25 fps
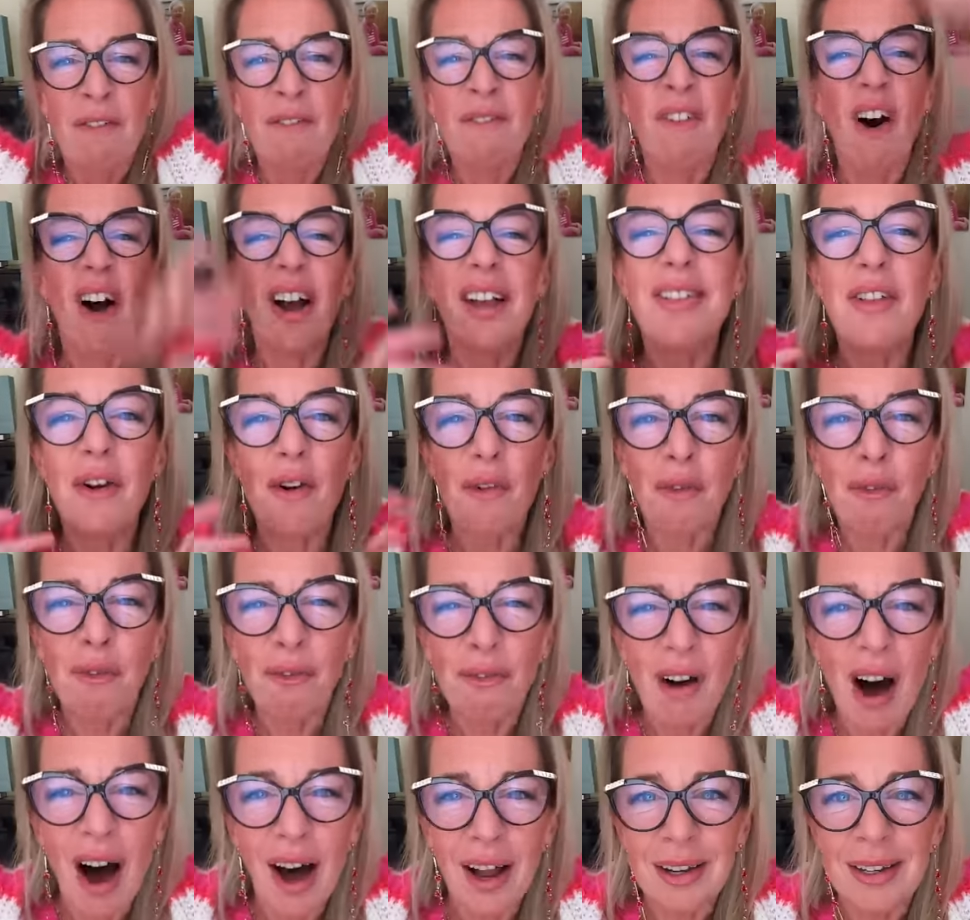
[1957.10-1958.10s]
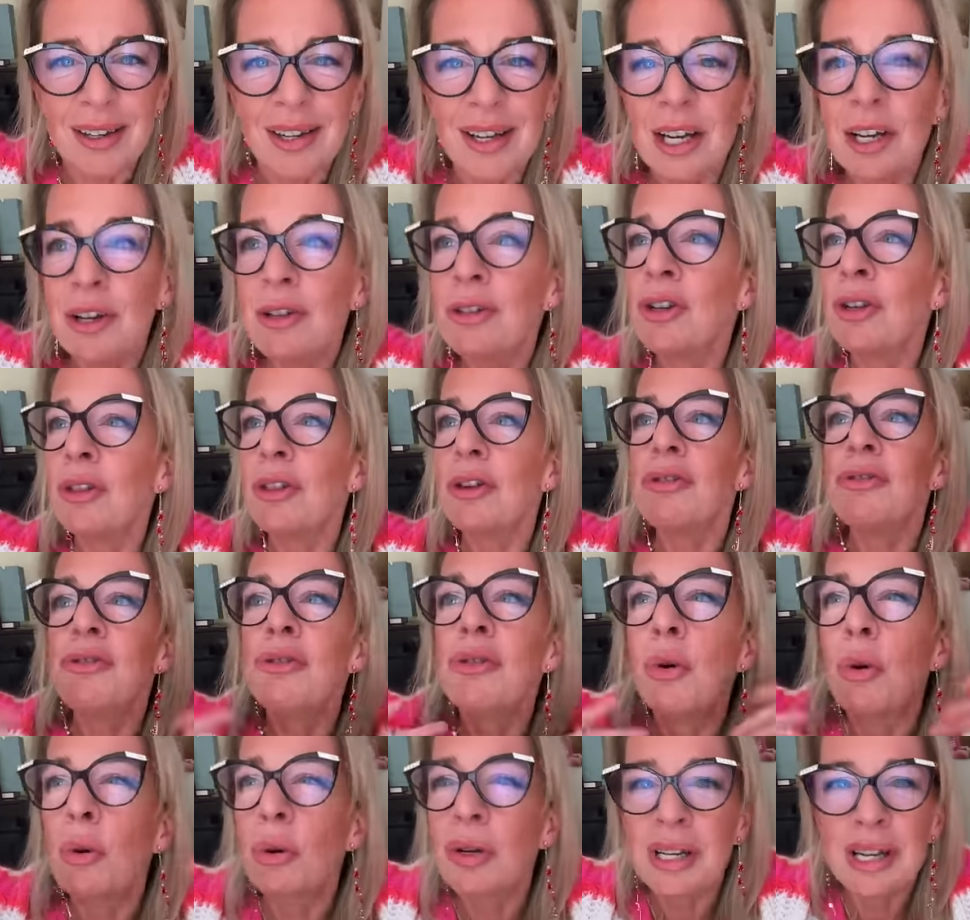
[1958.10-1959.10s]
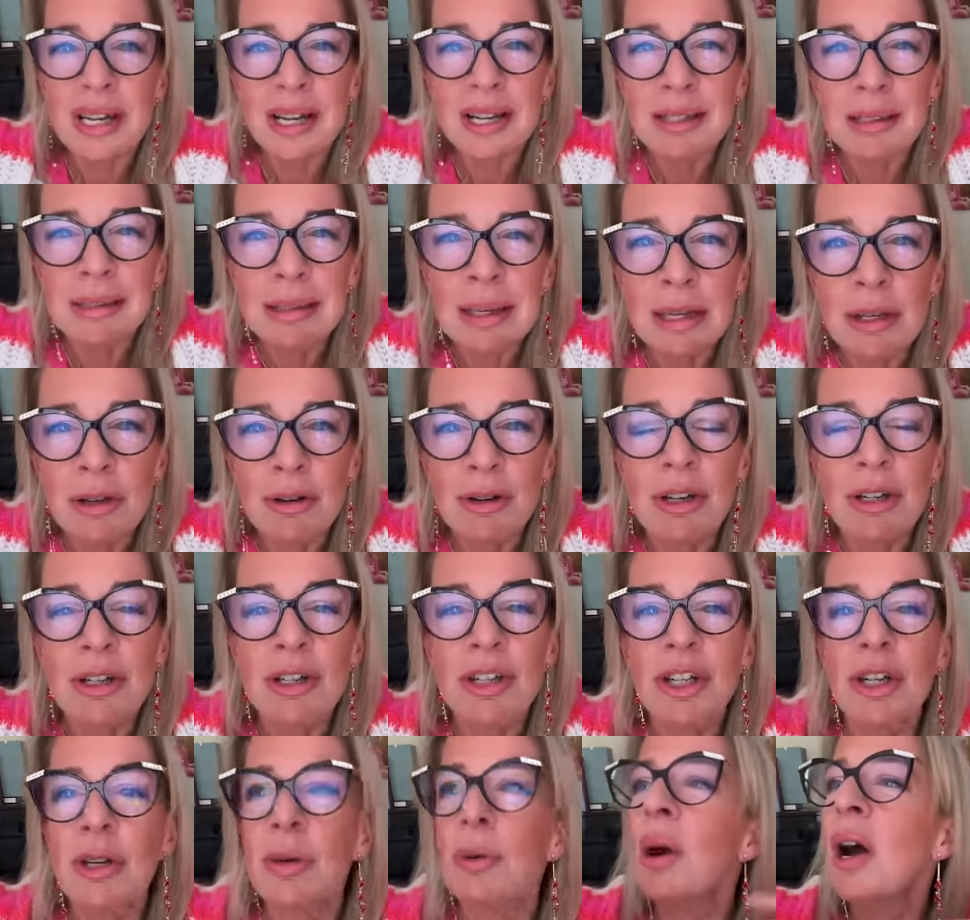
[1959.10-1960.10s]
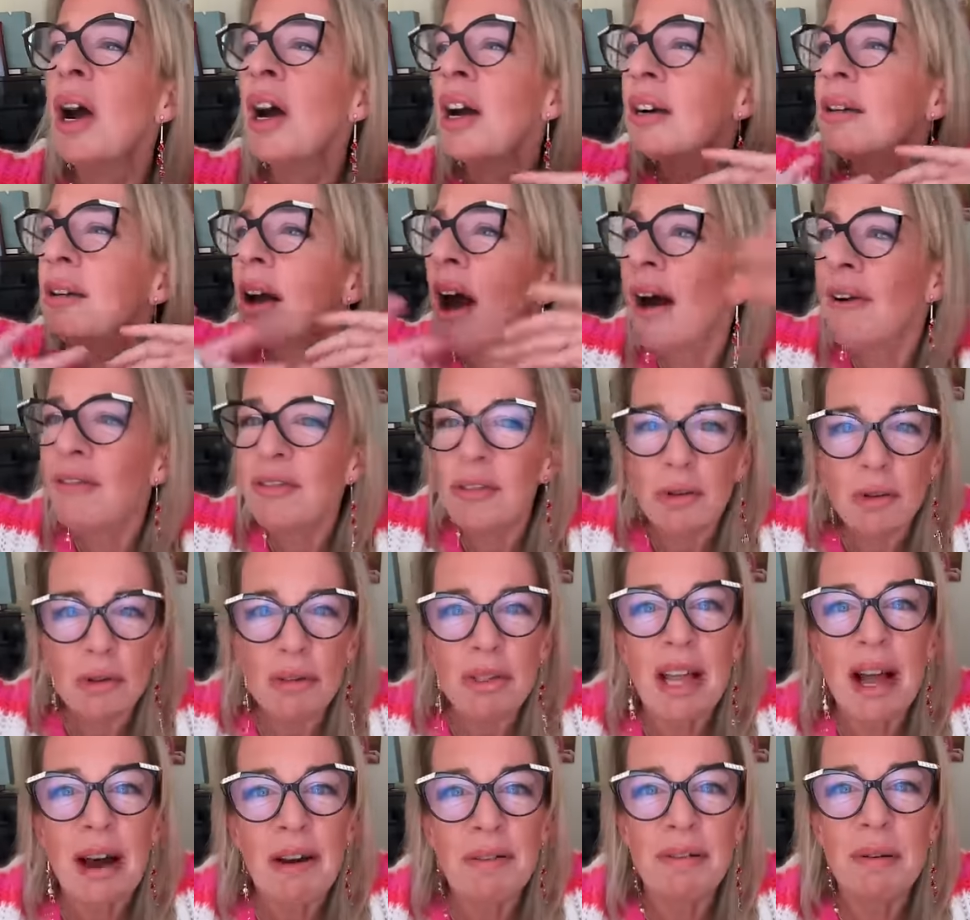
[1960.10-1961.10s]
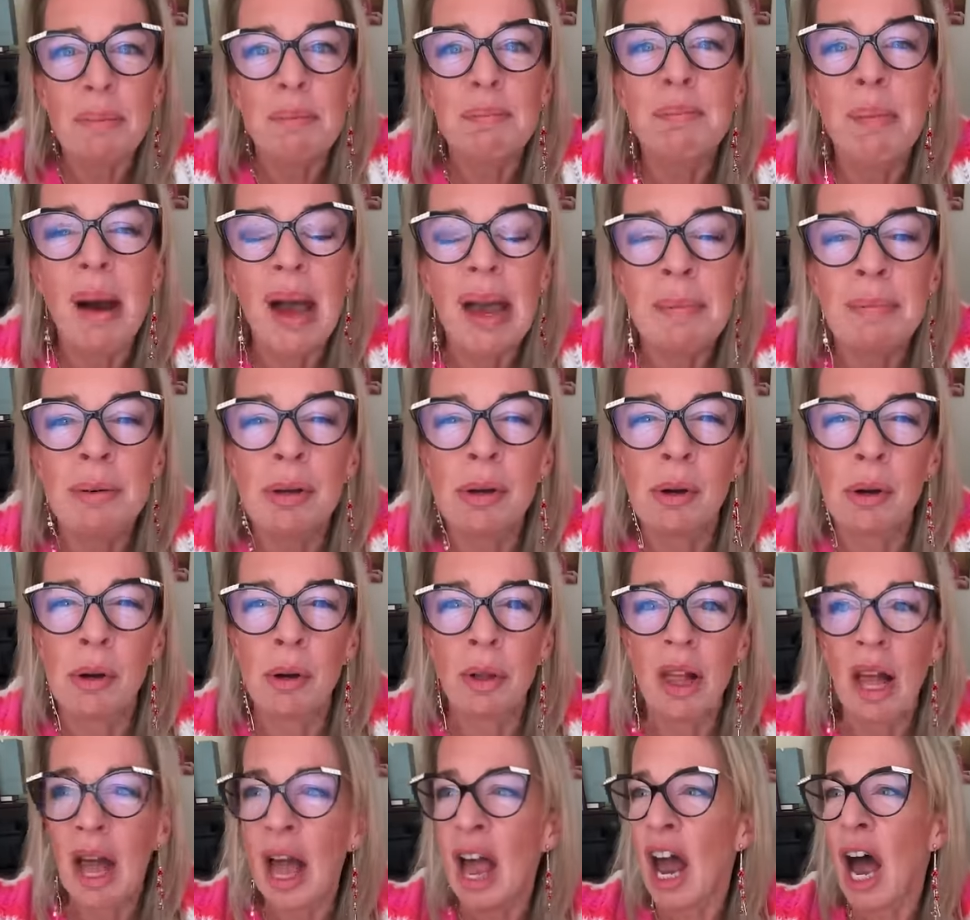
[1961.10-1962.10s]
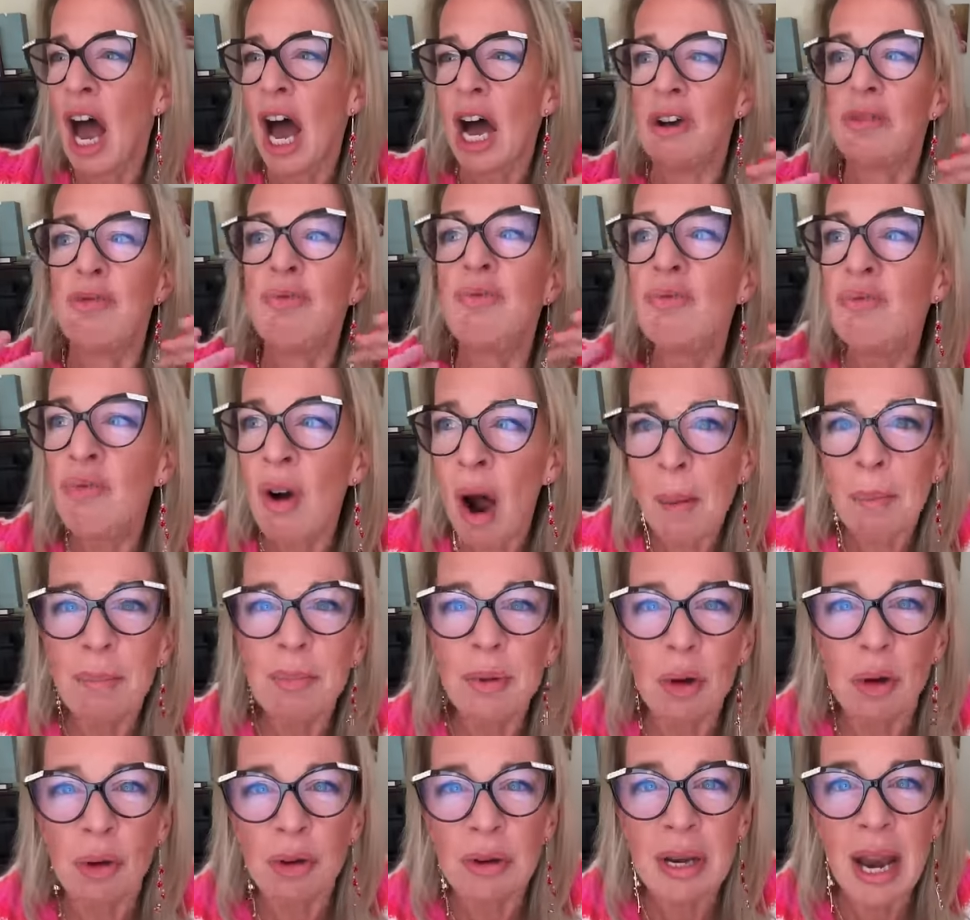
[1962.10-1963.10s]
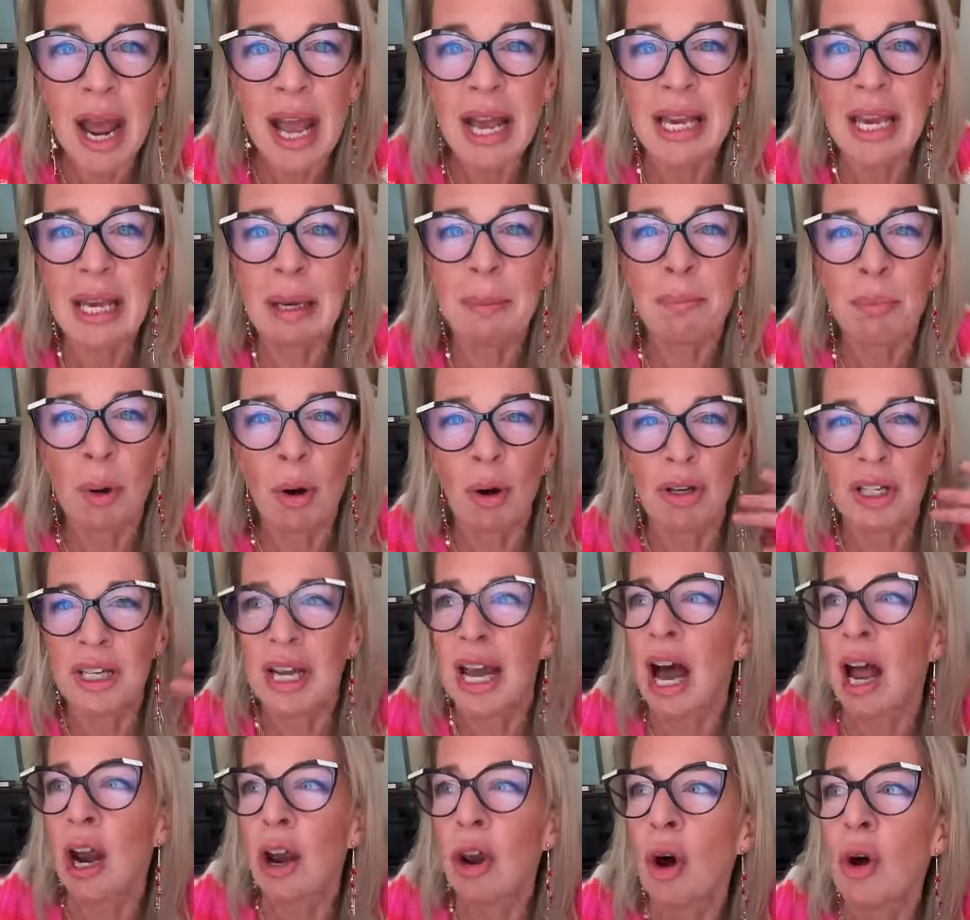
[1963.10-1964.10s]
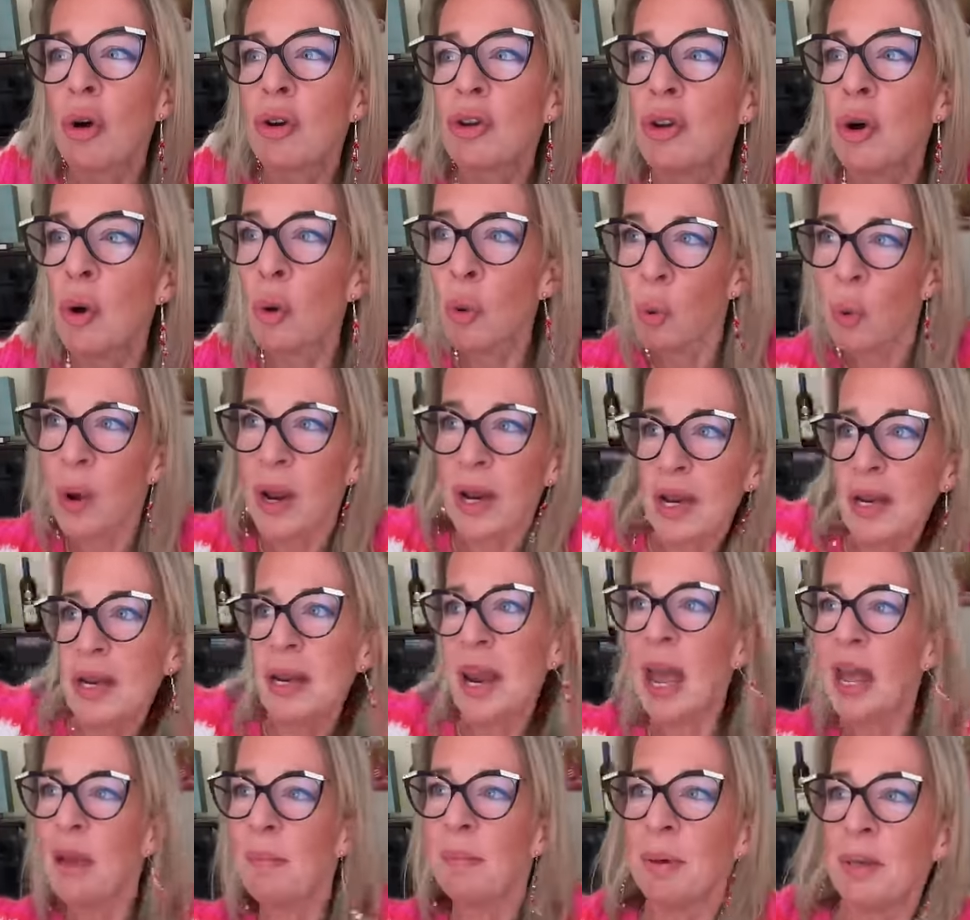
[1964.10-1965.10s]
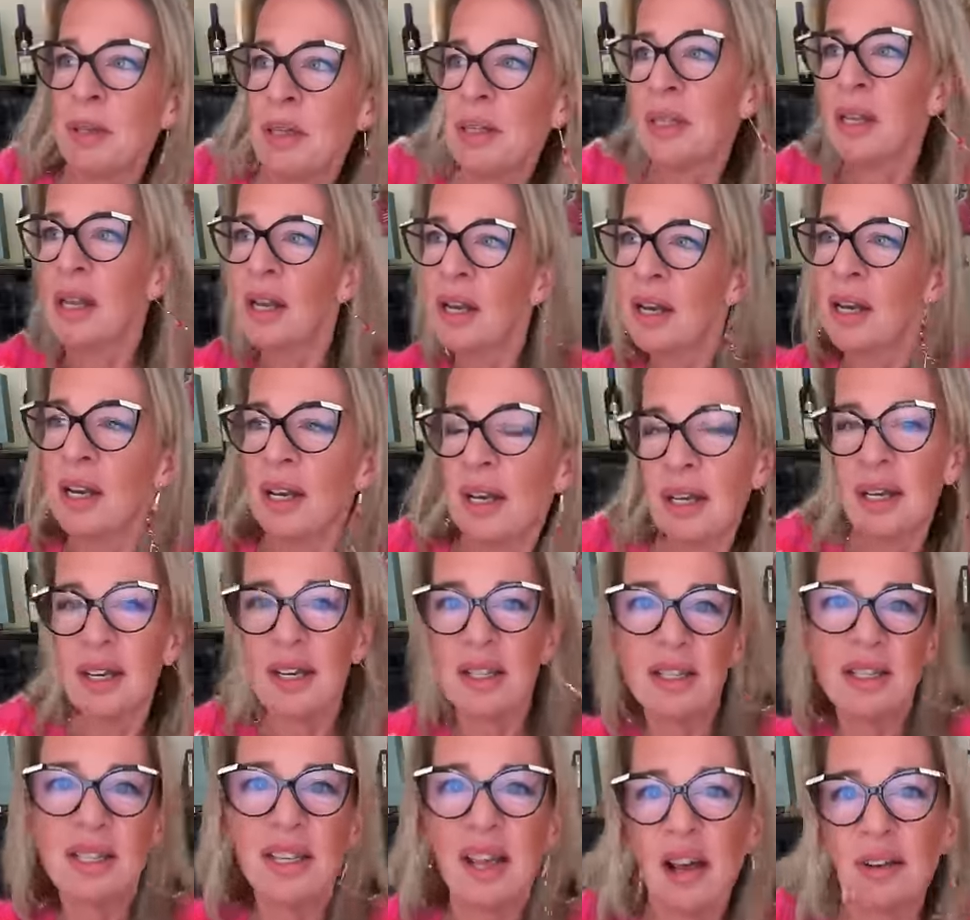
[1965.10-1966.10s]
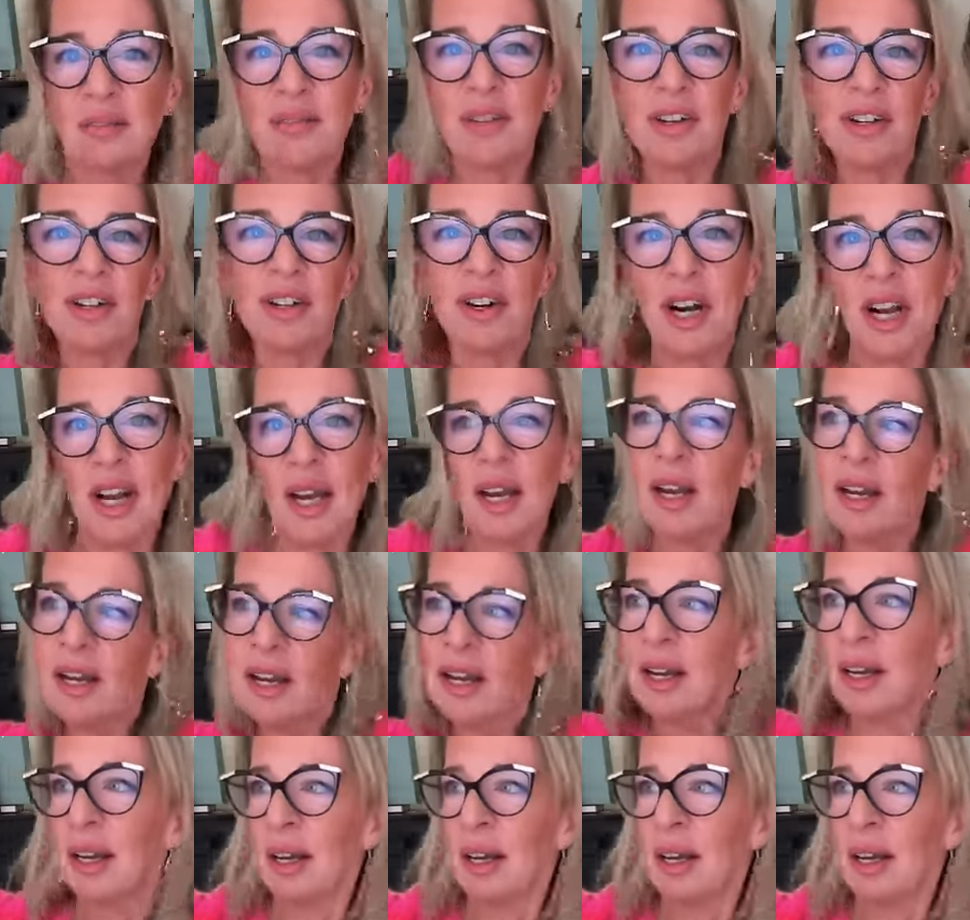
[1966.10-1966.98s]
find the fun, do the naughtiest thing you can do. Cover yourself in baby oil and rub your naked body along your neighbour's conservatory